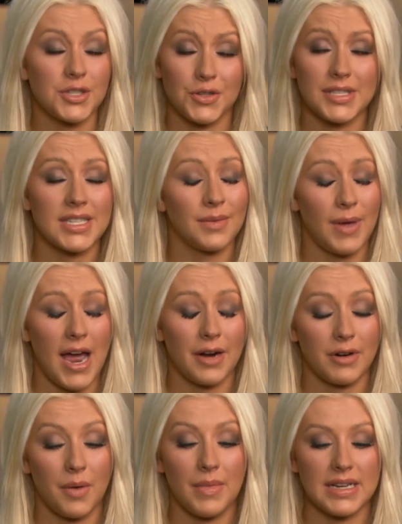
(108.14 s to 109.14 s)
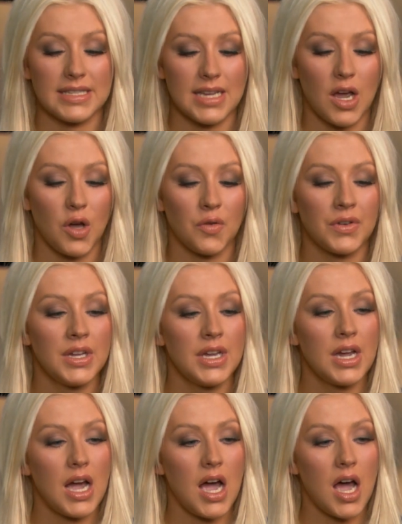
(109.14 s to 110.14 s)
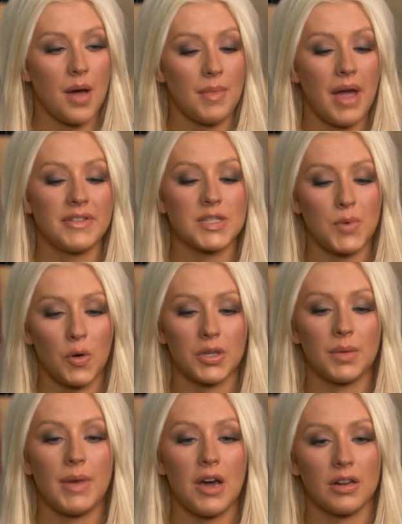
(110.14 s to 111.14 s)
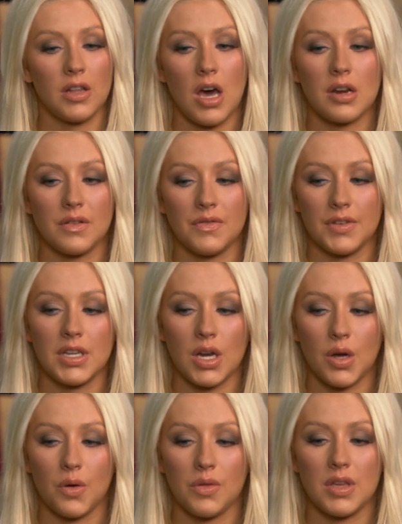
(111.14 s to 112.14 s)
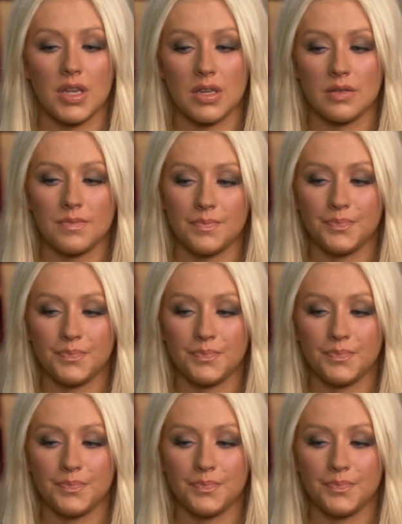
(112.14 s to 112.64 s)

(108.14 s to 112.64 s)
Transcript: interesting background myself, having spoken about a lot of, you know, the